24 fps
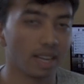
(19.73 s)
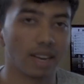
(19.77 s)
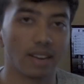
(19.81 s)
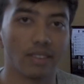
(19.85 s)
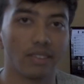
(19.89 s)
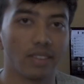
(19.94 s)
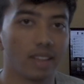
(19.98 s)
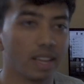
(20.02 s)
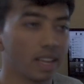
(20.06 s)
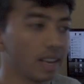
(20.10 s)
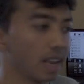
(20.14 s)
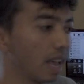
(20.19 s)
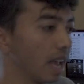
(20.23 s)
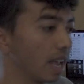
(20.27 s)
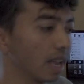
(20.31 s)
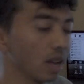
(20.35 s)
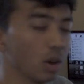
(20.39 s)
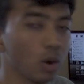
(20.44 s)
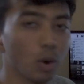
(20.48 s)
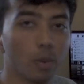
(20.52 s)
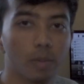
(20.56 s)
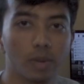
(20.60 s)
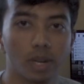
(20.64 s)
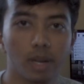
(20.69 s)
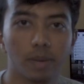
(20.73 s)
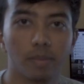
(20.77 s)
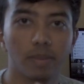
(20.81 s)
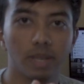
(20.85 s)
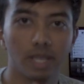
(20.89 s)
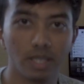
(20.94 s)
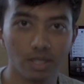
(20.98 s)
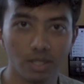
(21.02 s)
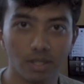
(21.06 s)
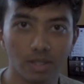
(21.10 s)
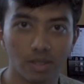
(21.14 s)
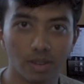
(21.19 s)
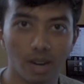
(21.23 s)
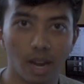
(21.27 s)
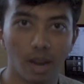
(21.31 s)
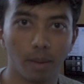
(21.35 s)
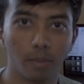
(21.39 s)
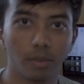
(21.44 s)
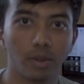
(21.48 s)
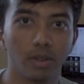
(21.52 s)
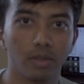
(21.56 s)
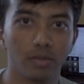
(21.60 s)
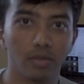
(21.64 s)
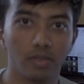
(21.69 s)
and then I opened up
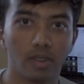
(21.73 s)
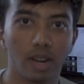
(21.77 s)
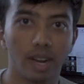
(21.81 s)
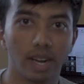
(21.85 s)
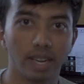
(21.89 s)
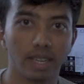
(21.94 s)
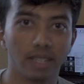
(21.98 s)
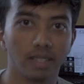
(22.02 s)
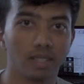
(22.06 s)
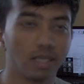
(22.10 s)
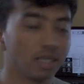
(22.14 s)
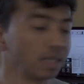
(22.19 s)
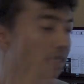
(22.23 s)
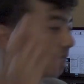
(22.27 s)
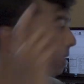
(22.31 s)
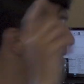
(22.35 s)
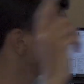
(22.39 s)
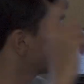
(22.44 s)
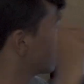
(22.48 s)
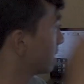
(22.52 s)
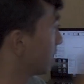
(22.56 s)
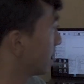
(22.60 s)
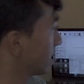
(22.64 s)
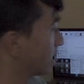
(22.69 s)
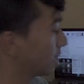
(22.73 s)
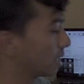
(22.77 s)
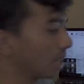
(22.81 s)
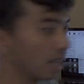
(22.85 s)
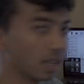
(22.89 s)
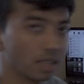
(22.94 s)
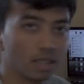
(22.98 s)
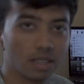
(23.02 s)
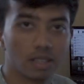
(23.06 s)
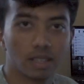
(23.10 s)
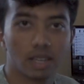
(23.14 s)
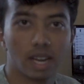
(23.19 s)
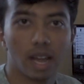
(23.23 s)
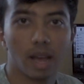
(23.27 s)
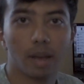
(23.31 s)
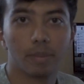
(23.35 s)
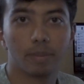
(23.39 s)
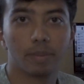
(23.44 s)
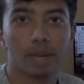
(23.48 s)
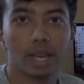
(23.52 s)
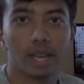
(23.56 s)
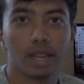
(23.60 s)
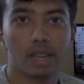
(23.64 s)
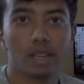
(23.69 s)
Instagram to find this Kickstarter
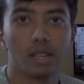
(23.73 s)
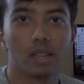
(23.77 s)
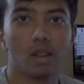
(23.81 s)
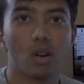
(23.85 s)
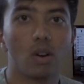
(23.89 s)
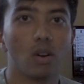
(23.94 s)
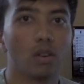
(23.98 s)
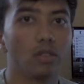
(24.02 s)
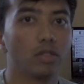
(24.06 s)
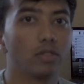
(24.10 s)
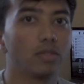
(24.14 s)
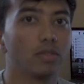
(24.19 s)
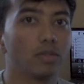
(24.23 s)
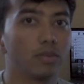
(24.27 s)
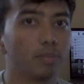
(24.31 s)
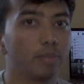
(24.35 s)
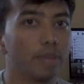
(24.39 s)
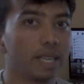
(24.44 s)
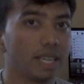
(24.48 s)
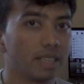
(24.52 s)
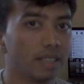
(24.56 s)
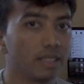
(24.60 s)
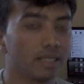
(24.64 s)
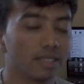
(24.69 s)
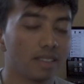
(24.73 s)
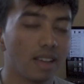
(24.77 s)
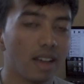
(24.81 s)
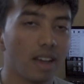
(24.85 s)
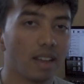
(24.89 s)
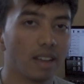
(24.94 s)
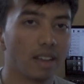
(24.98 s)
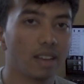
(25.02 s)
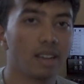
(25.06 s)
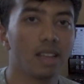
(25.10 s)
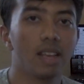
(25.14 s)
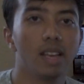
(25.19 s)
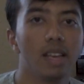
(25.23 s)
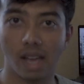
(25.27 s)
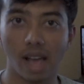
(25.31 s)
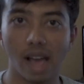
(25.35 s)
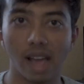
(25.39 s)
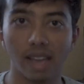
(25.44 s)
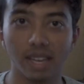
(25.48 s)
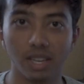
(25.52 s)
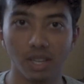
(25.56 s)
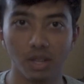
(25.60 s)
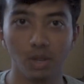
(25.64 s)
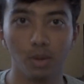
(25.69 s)
campaign of Peak Design.
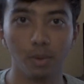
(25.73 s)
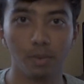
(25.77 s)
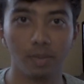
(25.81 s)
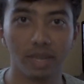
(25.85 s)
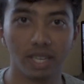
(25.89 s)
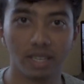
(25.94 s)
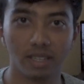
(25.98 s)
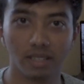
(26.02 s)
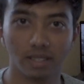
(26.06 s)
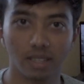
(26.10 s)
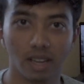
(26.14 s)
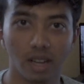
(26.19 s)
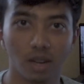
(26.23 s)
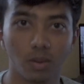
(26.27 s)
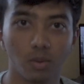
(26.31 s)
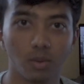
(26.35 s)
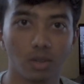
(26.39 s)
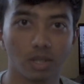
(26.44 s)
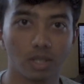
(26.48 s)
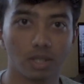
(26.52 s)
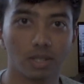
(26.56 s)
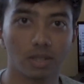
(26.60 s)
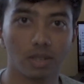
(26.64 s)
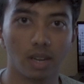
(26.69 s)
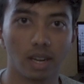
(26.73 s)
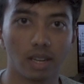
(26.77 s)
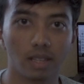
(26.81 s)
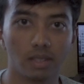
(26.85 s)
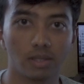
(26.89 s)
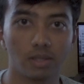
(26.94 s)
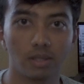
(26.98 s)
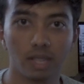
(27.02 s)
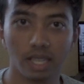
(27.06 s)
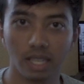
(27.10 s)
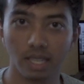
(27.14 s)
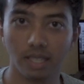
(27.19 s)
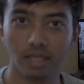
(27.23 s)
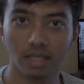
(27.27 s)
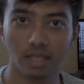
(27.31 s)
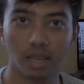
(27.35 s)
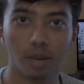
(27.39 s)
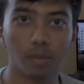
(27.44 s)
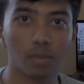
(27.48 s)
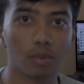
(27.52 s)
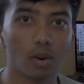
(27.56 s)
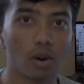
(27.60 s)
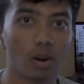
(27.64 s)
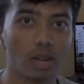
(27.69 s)
I knew Peak Design was trying to release
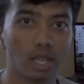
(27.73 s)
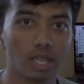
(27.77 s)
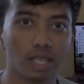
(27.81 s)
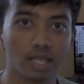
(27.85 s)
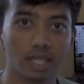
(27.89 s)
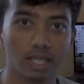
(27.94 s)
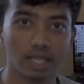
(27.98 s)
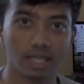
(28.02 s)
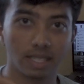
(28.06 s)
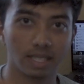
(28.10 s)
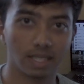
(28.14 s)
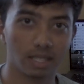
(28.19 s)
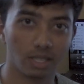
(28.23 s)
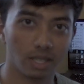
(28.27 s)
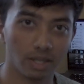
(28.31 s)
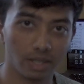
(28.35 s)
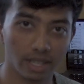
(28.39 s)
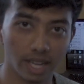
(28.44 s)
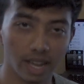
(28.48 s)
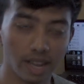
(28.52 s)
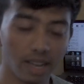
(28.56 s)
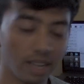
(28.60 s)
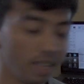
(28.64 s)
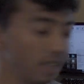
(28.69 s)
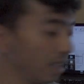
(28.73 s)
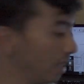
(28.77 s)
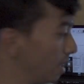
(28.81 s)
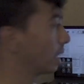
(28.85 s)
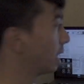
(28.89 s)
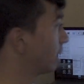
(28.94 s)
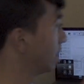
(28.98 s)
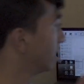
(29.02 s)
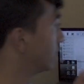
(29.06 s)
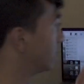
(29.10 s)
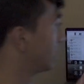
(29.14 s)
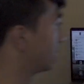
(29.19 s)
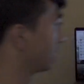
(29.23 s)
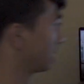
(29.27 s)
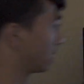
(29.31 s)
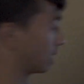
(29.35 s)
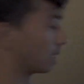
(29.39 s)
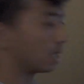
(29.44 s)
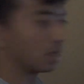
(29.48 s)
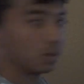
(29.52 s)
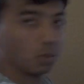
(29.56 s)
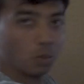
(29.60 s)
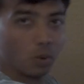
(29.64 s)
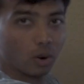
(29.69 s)
a product today, and this is